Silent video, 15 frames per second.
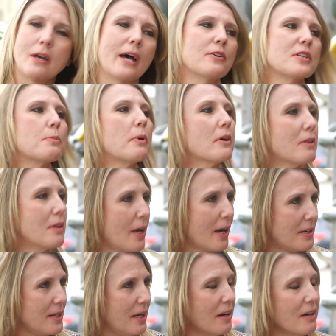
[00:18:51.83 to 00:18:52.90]
I was part of the
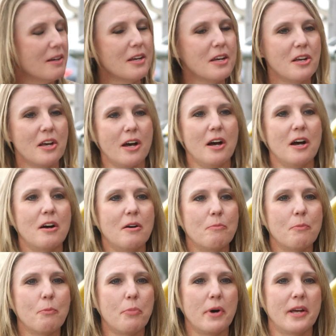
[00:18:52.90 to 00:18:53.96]
idea,
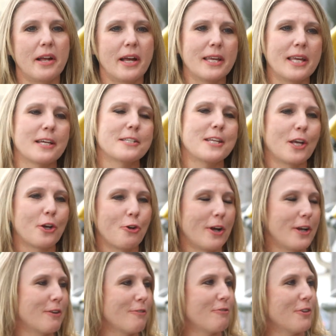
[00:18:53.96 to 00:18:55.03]
um, but I can't take
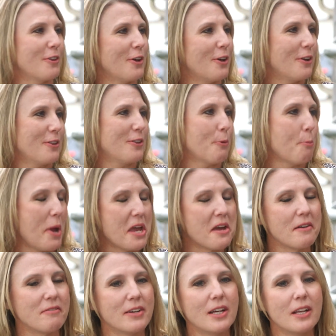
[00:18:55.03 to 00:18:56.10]
credit for the, the make
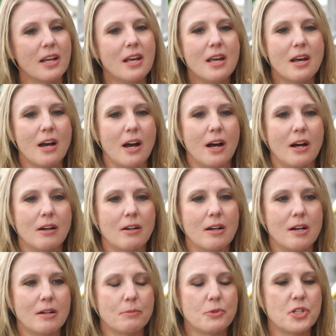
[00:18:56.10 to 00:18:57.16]
of it. Our
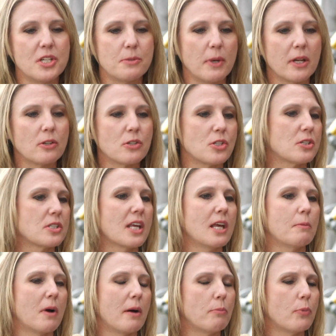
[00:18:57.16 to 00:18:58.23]
um, cheesemakers just
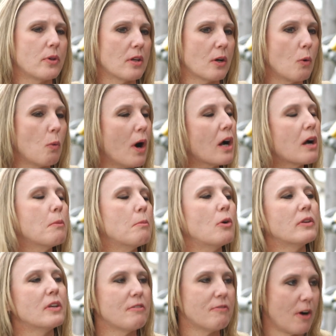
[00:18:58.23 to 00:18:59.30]
came up with a
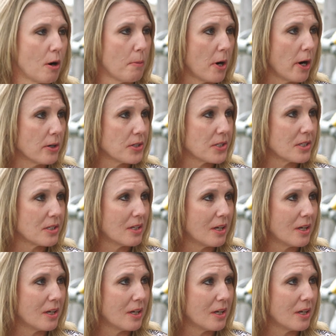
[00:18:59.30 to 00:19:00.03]
guacamole farmers. Ooh,